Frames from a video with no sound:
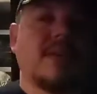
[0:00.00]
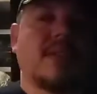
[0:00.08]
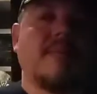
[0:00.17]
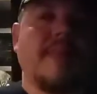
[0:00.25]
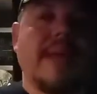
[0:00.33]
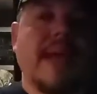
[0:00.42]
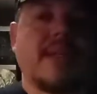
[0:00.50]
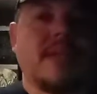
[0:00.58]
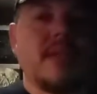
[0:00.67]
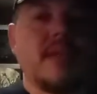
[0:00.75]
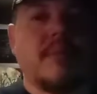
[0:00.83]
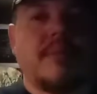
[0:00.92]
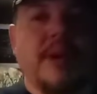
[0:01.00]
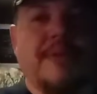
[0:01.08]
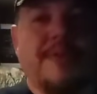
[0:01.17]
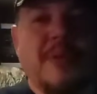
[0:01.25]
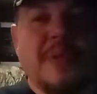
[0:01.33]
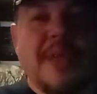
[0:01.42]
some of that too, but
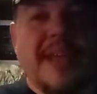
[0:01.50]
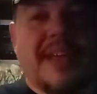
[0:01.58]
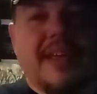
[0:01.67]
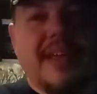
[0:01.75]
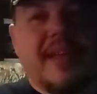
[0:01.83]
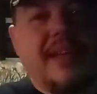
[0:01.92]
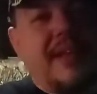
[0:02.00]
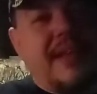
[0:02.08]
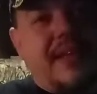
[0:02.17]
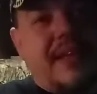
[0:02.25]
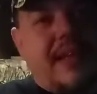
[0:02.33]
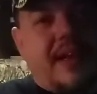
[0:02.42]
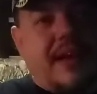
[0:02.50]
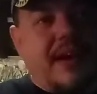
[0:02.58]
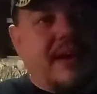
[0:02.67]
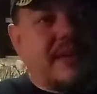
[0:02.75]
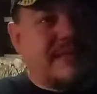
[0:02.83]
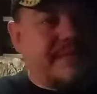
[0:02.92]
if you think
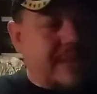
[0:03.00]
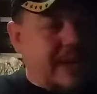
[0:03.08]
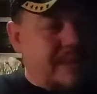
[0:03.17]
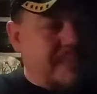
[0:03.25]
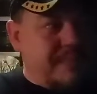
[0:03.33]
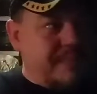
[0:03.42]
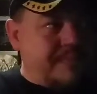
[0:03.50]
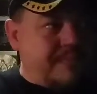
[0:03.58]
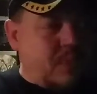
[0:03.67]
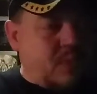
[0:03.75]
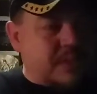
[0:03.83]
airport